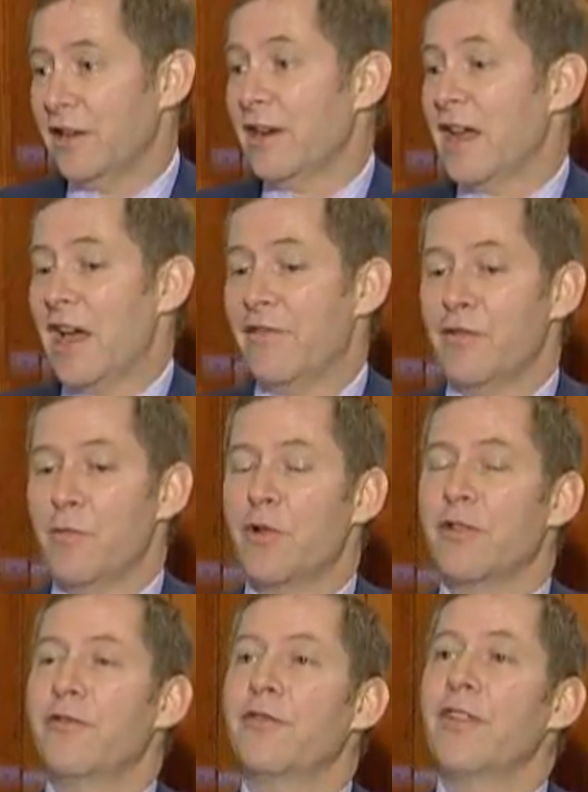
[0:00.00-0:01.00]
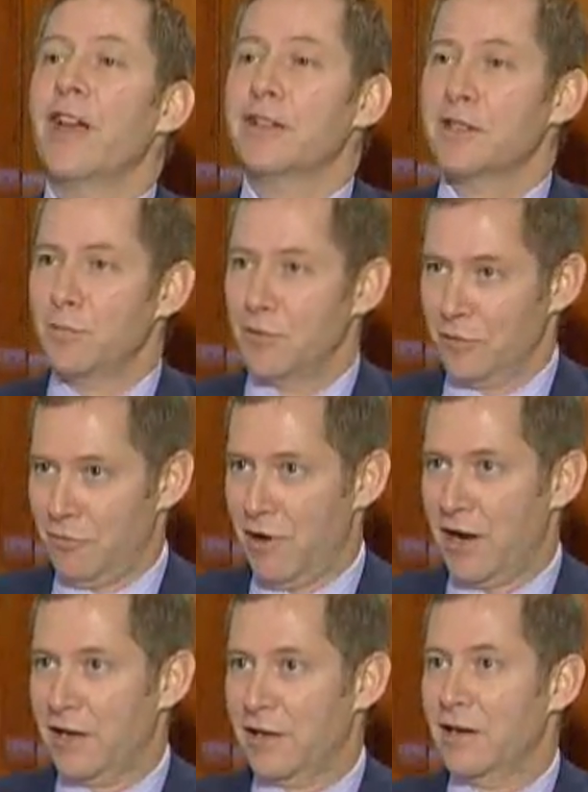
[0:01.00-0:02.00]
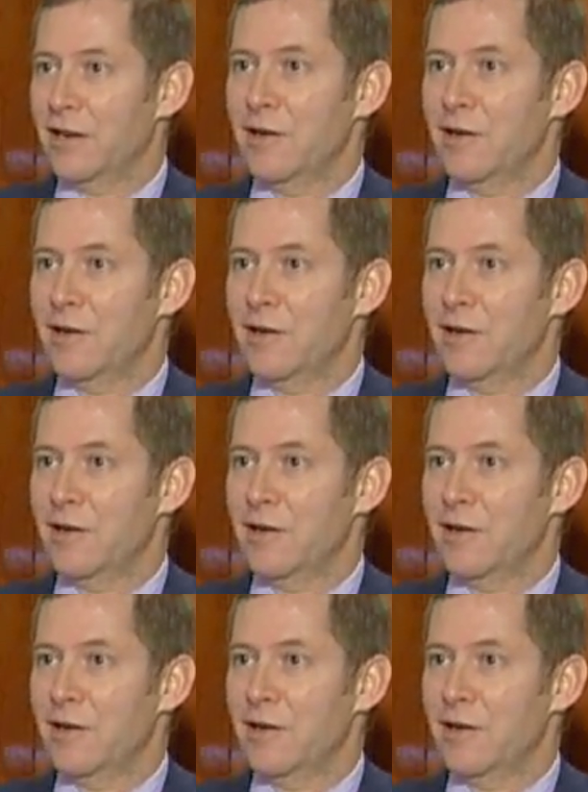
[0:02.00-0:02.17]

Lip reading: going to have a more flexible credit